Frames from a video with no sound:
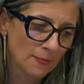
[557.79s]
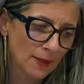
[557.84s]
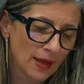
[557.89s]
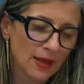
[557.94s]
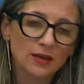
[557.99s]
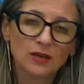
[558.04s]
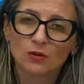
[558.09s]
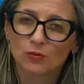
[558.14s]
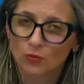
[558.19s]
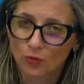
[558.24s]

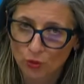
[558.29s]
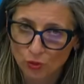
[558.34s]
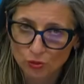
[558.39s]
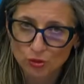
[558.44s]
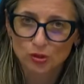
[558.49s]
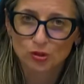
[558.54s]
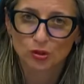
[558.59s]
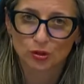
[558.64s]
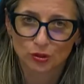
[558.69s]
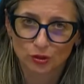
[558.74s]

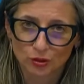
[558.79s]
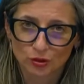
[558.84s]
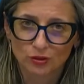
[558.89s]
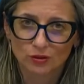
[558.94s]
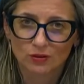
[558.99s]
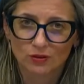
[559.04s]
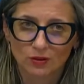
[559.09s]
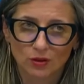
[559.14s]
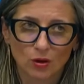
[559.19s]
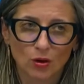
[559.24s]
erosion
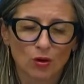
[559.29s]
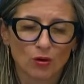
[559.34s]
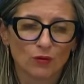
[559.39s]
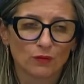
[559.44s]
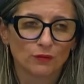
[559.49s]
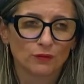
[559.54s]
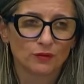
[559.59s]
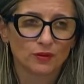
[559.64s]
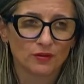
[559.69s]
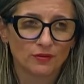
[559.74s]

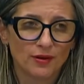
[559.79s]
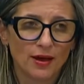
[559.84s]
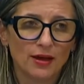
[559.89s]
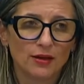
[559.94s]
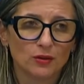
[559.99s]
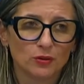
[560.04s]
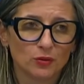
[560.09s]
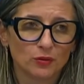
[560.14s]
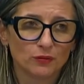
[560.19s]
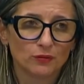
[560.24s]
of the
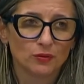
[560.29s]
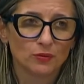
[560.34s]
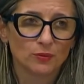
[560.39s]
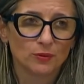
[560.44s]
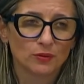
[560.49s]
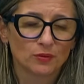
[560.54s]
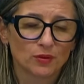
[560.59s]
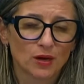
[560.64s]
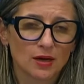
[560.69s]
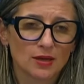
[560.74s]
value of
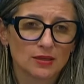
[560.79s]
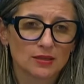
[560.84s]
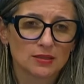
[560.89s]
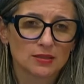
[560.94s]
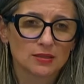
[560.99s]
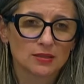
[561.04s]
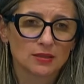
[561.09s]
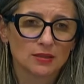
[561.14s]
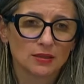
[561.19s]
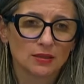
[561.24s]
human
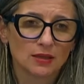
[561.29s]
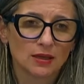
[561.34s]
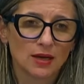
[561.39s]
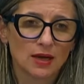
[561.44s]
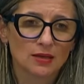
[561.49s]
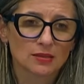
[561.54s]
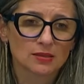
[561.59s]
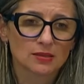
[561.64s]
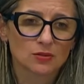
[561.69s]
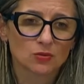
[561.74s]
rights in the
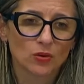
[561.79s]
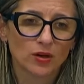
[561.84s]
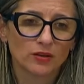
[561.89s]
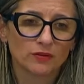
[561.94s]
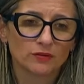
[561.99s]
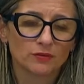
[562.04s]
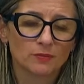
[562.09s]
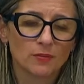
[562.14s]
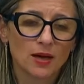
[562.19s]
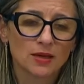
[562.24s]
last
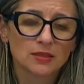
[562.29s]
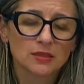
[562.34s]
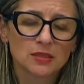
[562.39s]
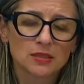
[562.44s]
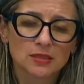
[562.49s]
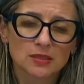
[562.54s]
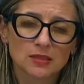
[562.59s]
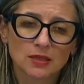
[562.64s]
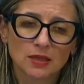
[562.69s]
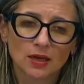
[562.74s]
12
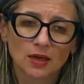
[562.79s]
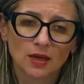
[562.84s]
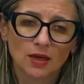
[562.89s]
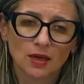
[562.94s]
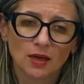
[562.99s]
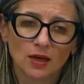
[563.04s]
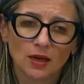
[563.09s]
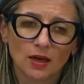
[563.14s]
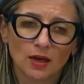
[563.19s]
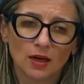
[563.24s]
months
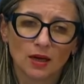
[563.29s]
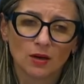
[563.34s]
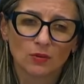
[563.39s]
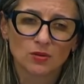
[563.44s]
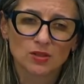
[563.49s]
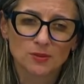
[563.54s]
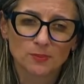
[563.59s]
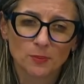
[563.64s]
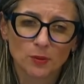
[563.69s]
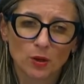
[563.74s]

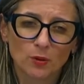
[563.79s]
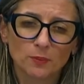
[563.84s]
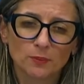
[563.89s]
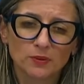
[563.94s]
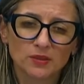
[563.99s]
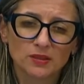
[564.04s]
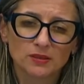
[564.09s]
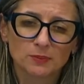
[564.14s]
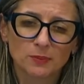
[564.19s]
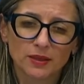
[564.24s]
was
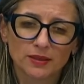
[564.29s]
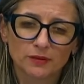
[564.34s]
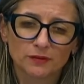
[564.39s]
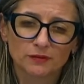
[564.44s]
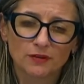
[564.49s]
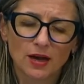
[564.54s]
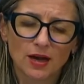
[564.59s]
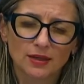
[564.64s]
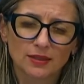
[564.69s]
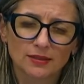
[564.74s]
prompted by the
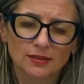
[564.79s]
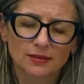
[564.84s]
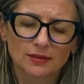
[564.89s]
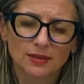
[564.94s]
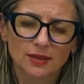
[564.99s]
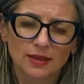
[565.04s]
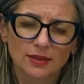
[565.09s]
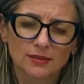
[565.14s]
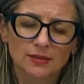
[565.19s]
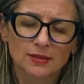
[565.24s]
fact
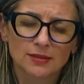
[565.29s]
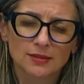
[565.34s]
that